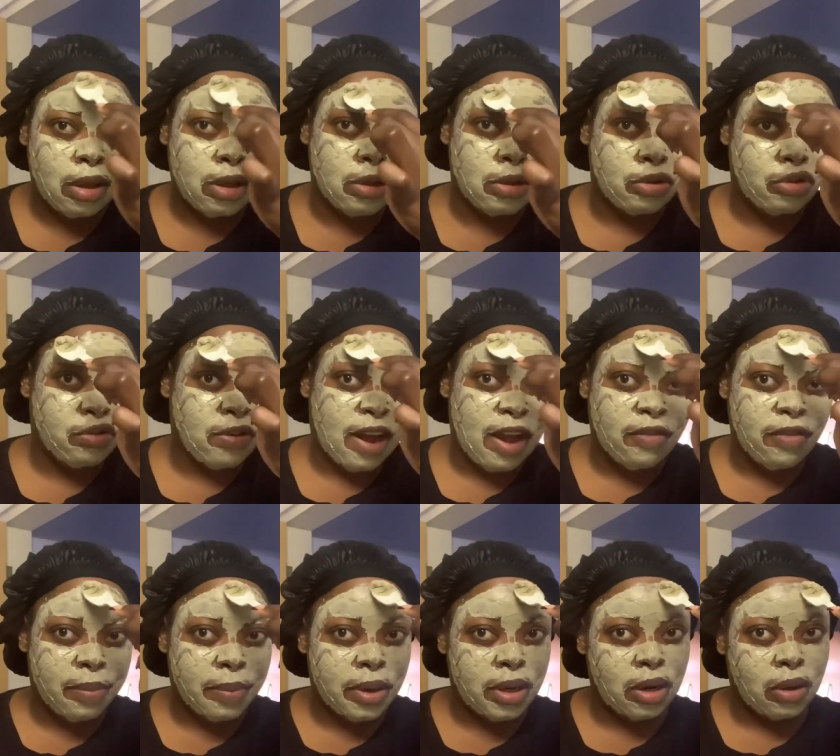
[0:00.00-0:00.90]
You drive
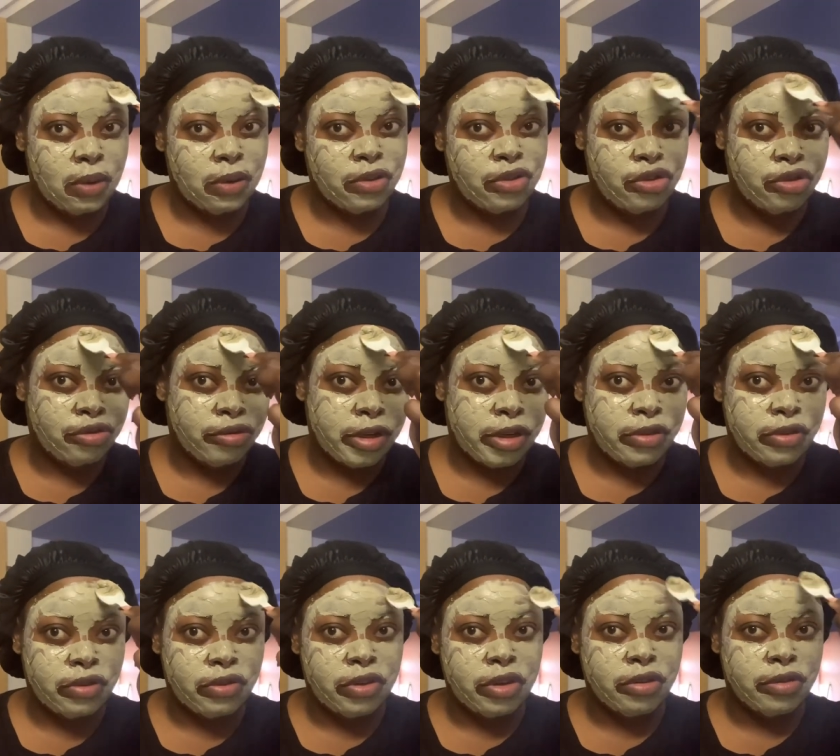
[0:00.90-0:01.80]
up and down the street,
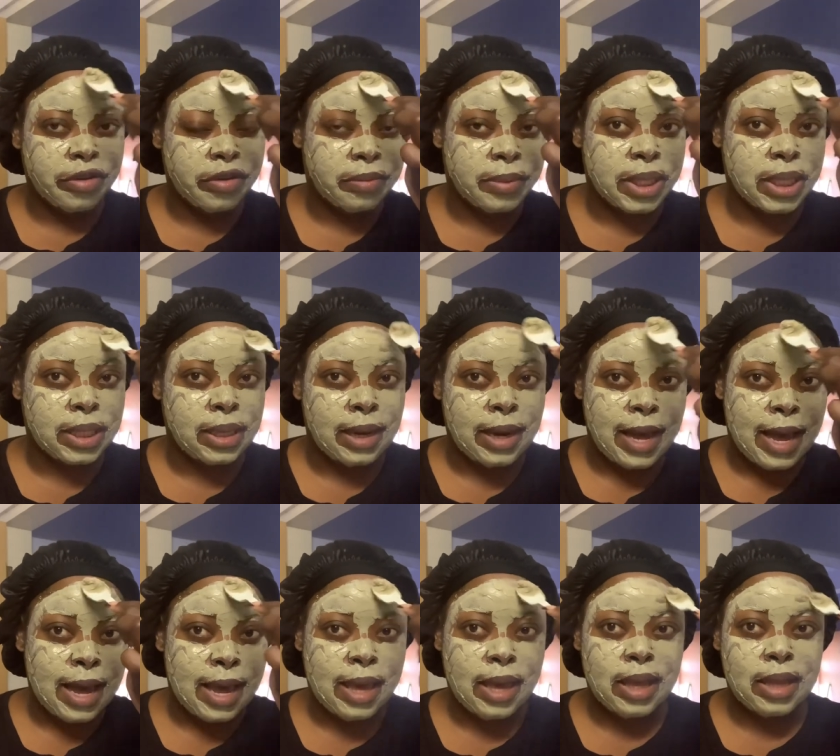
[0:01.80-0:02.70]
you see Christmas
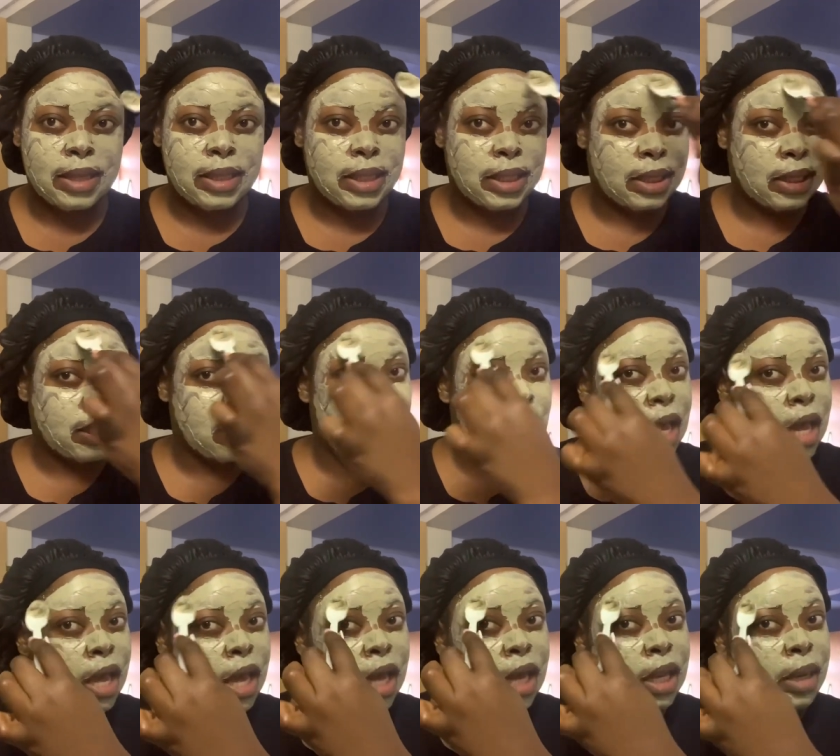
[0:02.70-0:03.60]
lights
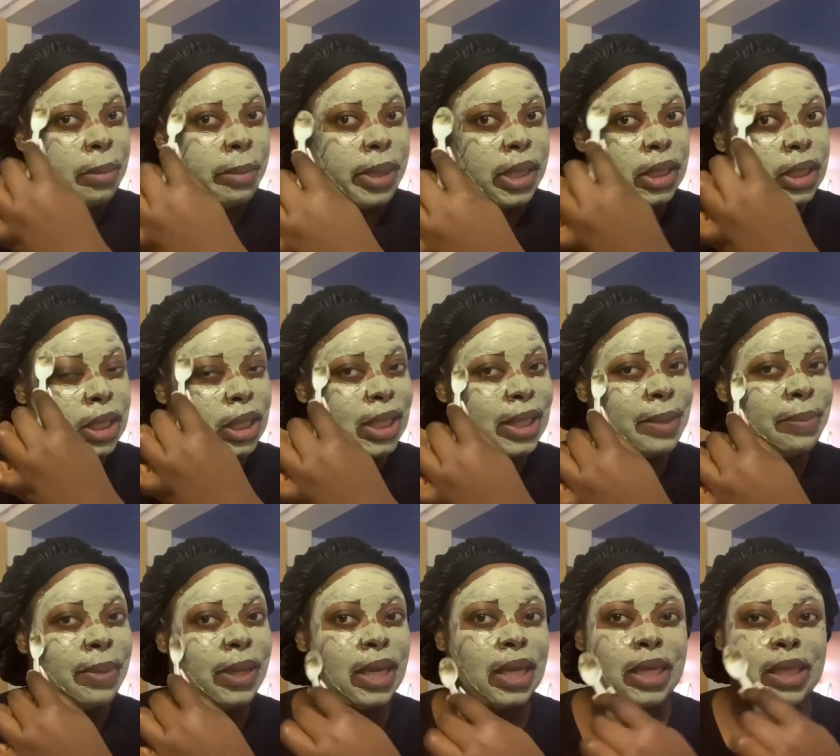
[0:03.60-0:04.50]
in business
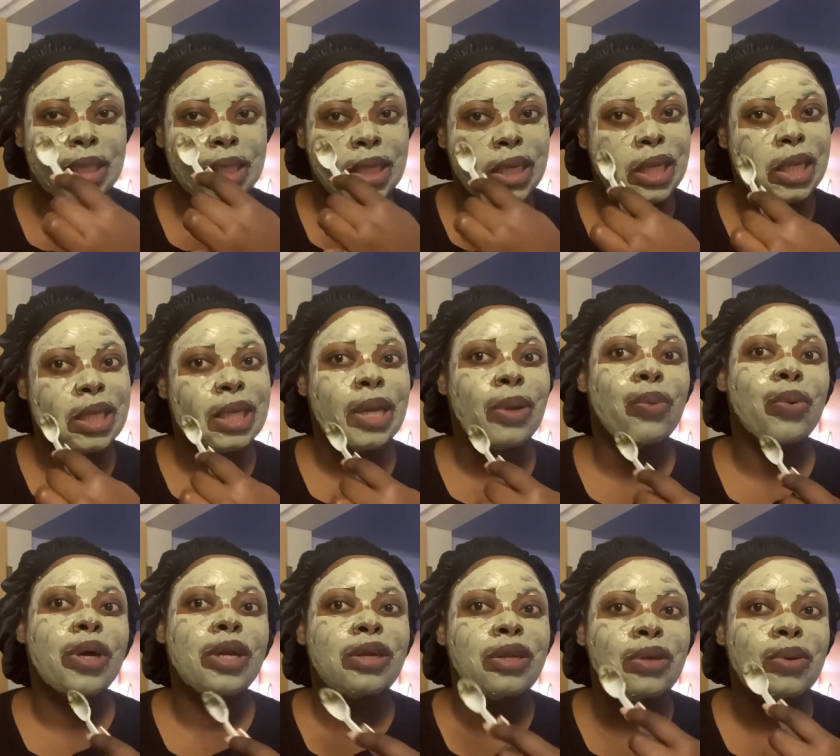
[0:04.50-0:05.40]
places.
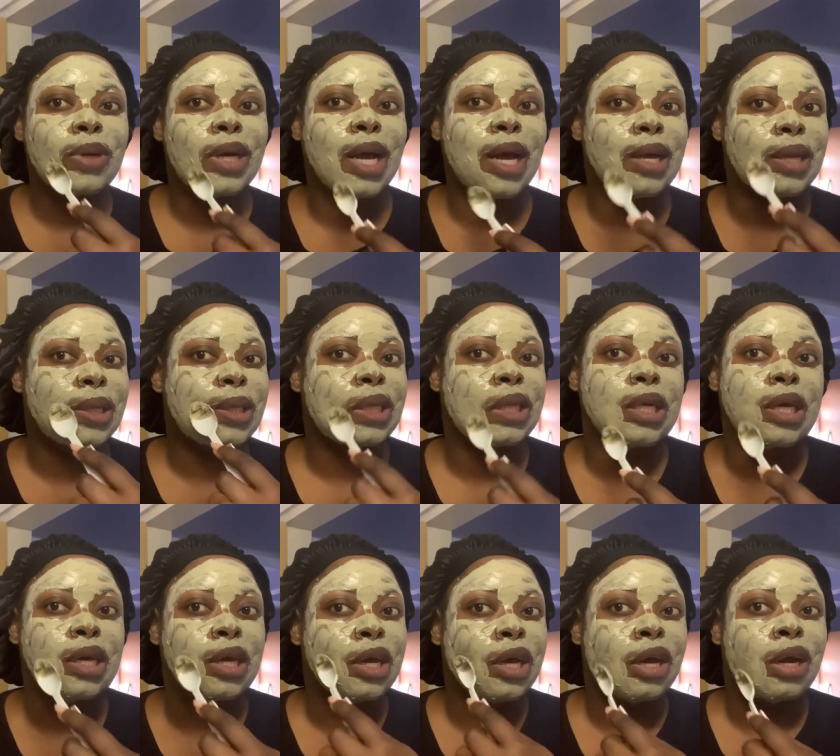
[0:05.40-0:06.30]
What do you guys see
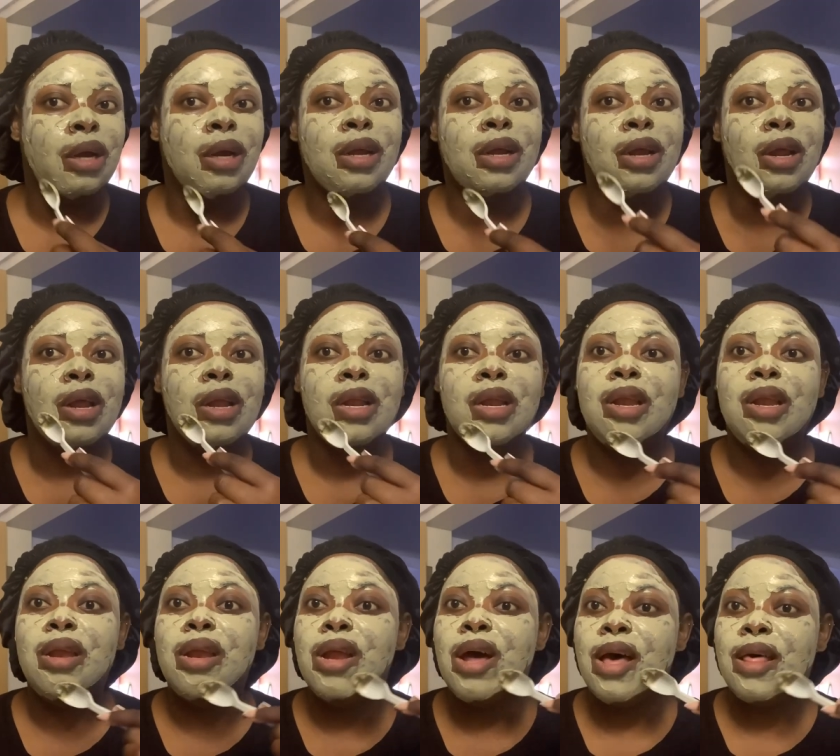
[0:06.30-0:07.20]
here?
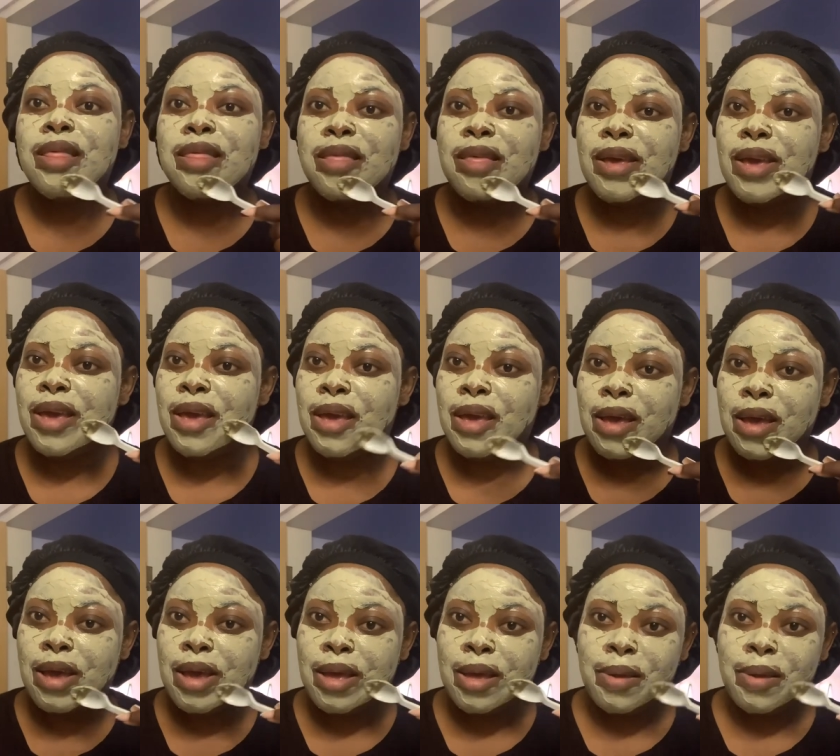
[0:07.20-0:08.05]
Nothing.